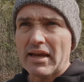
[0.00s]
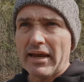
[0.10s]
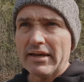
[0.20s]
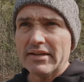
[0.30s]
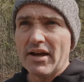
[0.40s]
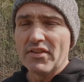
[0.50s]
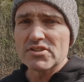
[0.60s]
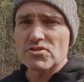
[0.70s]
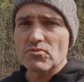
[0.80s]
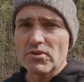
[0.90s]
And
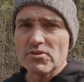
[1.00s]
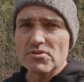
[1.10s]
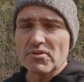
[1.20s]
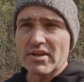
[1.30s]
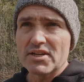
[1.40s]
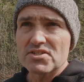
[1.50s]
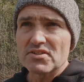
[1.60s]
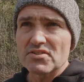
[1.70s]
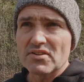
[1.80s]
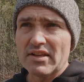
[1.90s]
this is one of those
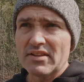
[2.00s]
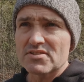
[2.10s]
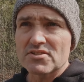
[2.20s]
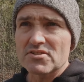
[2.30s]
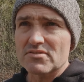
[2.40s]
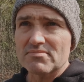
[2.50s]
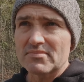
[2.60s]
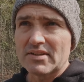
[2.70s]
locations, and it's just,